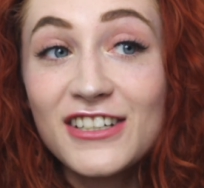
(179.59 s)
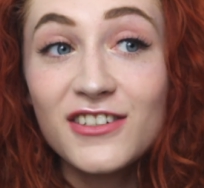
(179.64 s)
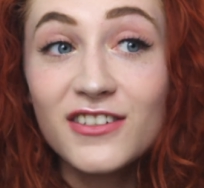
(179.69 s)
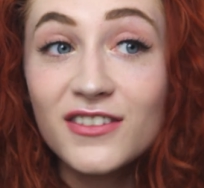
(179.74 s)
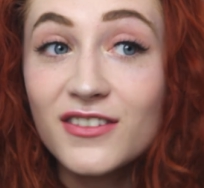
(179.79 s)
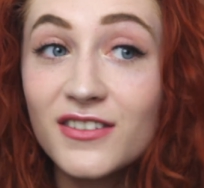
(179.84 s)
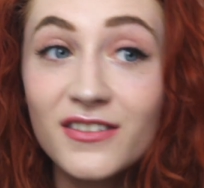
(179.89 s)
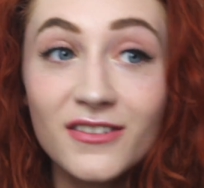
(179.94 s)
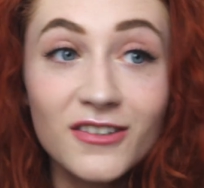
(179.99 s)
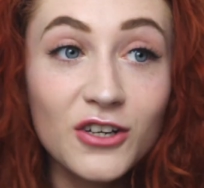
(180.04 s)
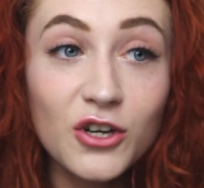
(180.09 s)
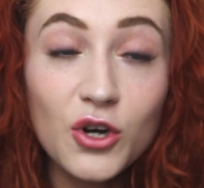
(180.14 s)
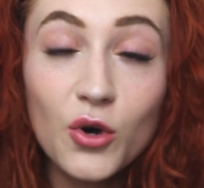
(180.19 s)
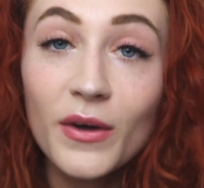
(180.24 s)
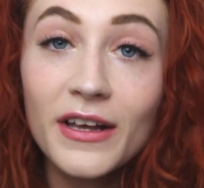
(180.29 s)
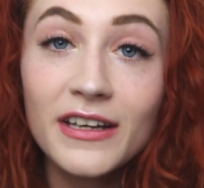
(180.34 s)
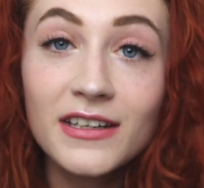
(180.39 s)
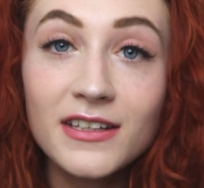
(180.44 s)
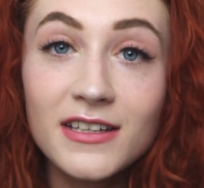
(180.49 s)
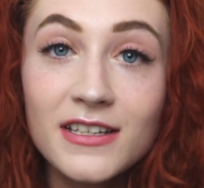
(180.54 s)
just
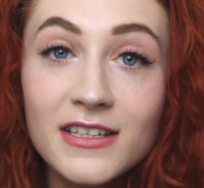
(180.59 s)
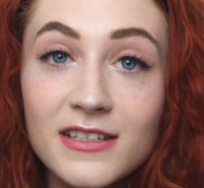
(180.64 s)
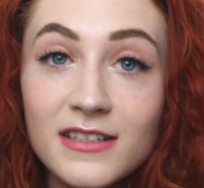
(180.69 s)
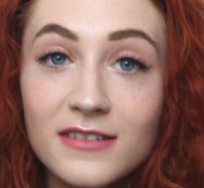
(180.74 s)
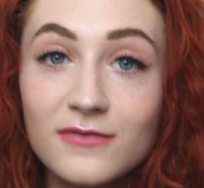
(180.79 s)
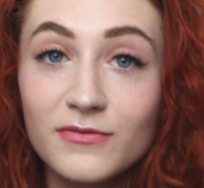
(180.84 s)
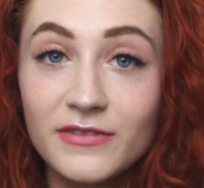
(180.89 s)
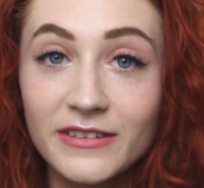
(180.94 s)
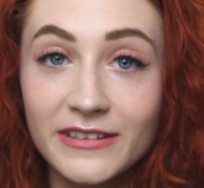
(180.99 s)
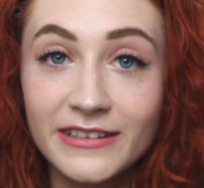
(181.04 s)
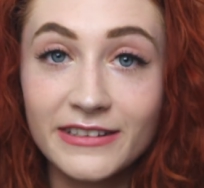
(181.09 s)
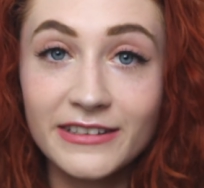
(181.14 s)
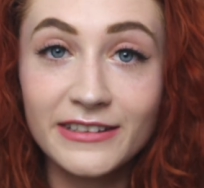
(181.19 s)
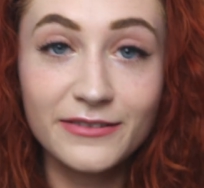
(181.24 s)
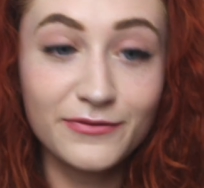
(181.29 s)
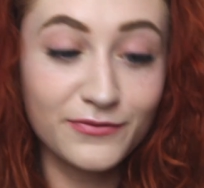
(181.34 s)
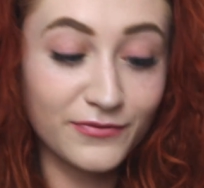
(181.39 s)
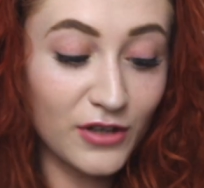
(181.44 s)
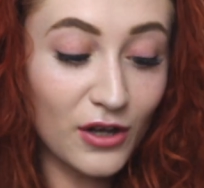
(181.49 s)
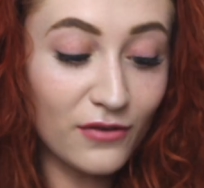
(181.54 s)
going to this
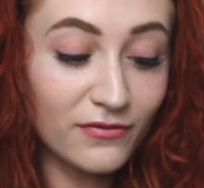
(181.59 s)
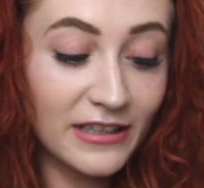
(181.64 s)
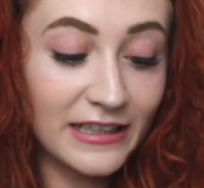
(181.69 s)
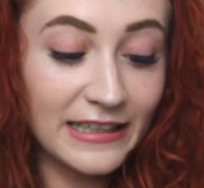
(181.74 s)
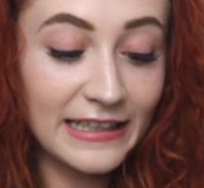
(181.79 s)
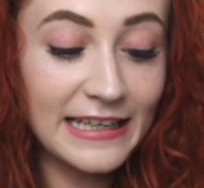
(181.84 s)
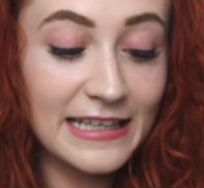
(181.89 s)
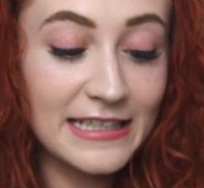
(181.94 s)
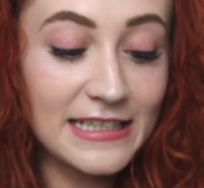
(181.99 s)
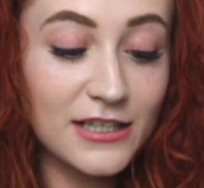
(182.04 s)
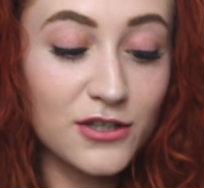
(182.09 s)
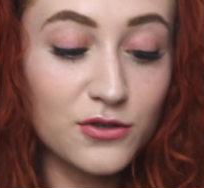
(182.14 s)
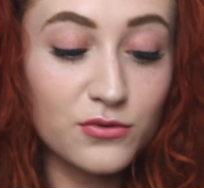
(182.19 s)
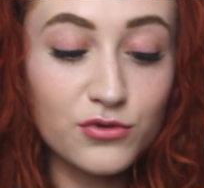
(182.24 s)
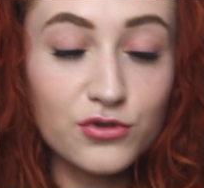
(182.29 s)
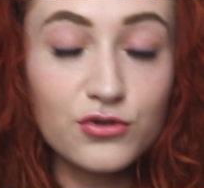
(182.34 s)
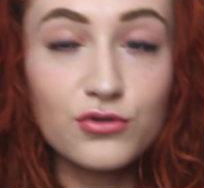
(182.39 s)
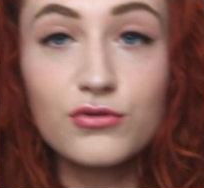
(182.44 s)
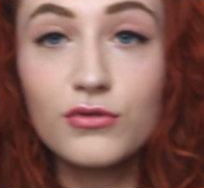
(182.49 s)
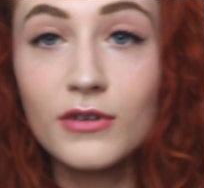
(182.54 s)
lovely lady who
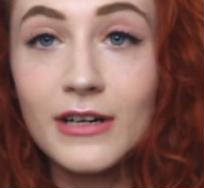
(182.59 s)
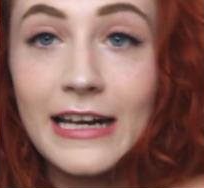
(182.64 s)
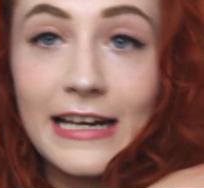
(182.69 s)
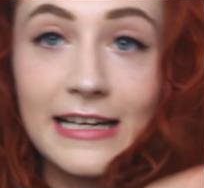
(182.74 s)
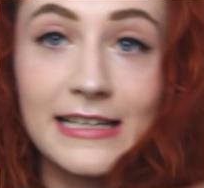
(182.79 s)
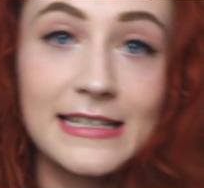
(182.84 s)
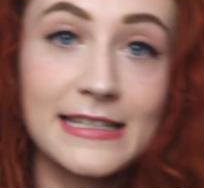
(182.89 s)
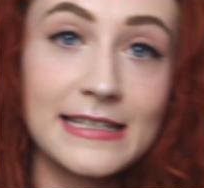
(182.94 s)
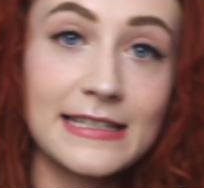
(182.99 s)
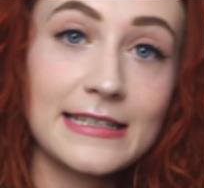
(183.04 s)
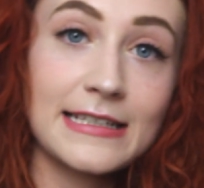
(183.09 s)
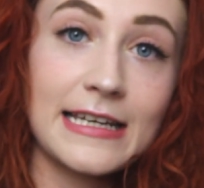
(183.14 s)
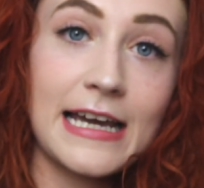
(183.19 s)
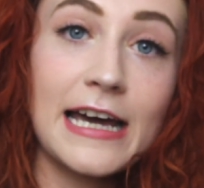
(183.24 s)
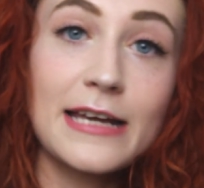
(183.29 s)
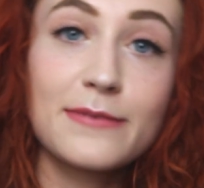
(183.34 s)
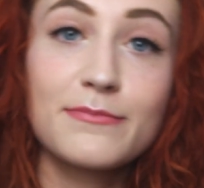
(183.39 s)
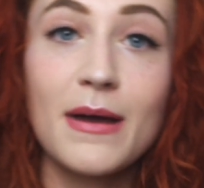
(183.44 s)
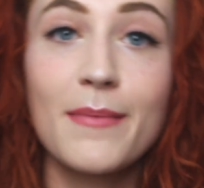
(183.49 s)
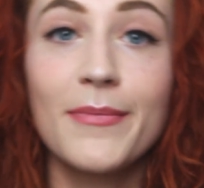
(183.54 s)
was just gonna like
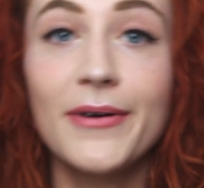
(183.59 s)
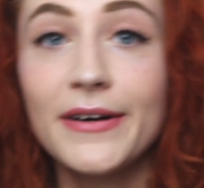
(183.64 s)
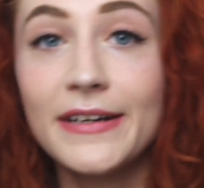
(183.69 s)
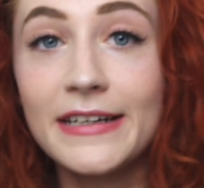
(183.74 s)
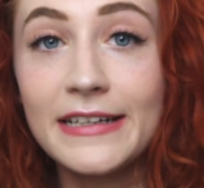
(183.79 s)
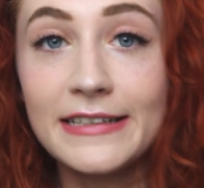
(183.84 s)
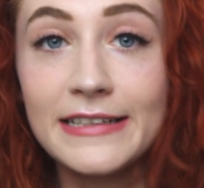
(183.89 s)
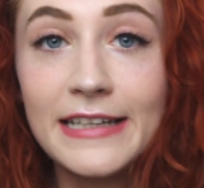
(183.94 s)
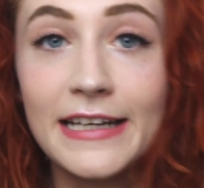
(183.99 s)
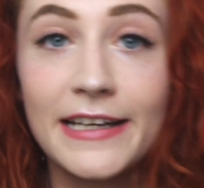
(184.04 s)
scan my body,